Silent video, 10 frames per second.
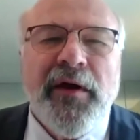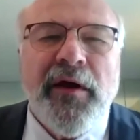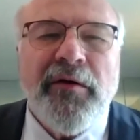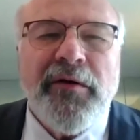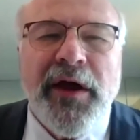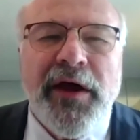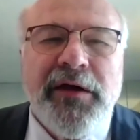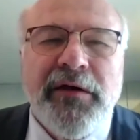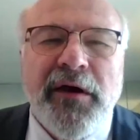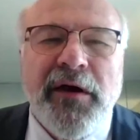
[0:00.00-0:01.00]

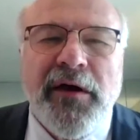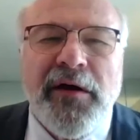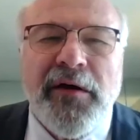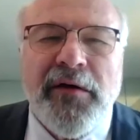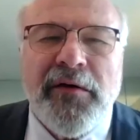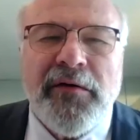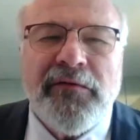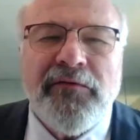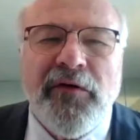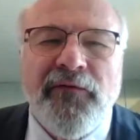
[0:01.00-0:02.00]
Okay,
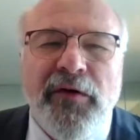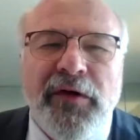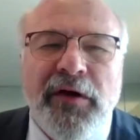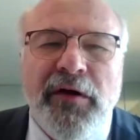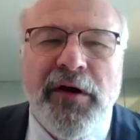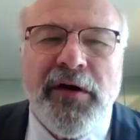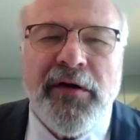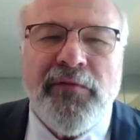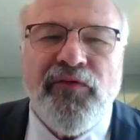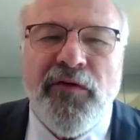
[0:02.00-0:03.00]
we're voting on
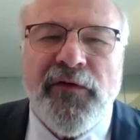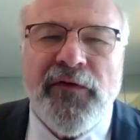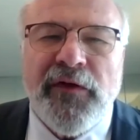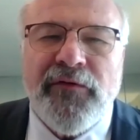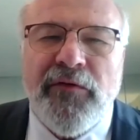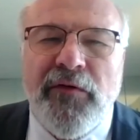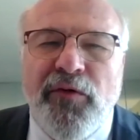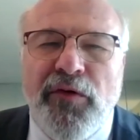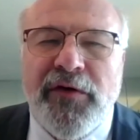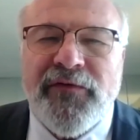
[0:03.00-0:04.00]
approval of the
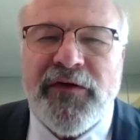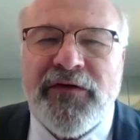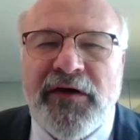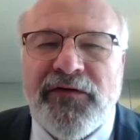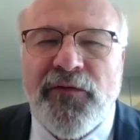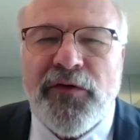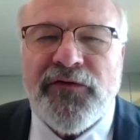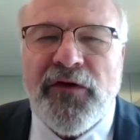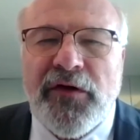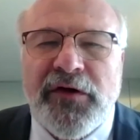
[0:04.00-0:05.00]
report of the Task
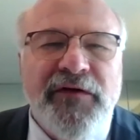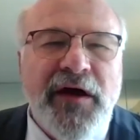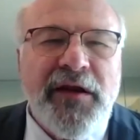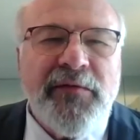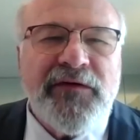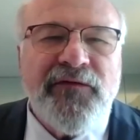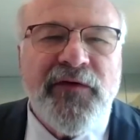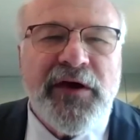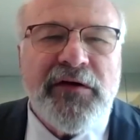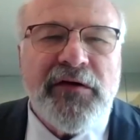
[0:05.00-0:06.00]
Force on Autonomous
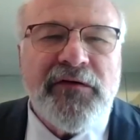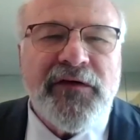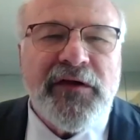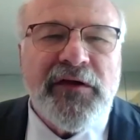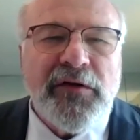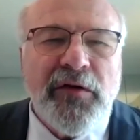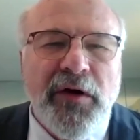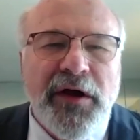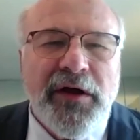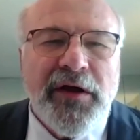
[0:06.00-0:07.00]
Vehicles in the Law.